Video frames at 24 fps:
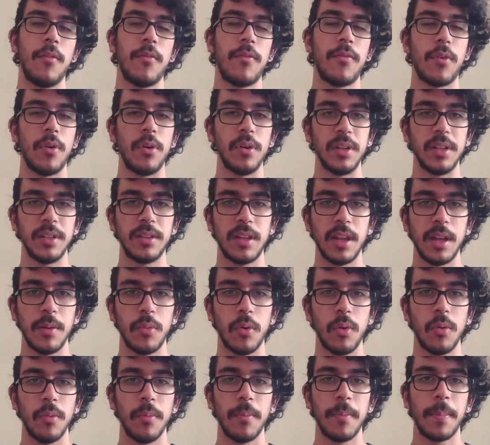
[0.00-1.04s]
for the
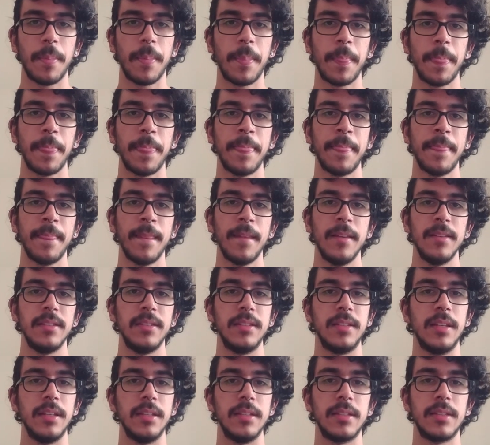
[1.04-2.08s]
table,
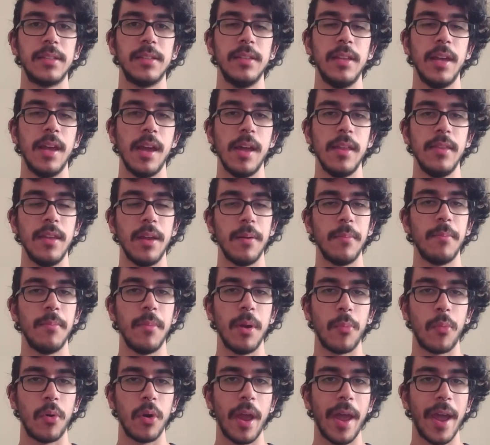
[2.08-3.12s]
since the
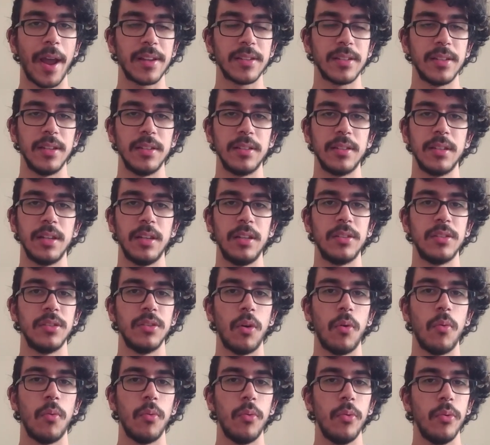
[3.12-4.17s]
memory access is
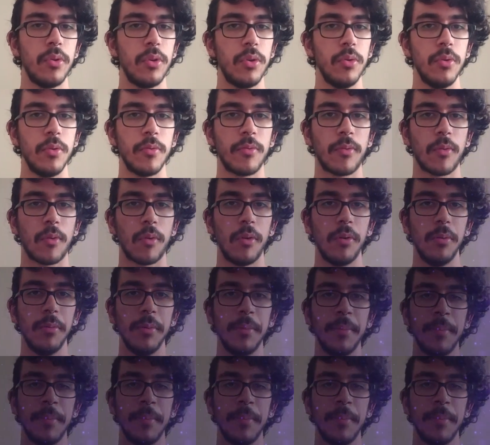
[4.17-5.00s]
not uniform.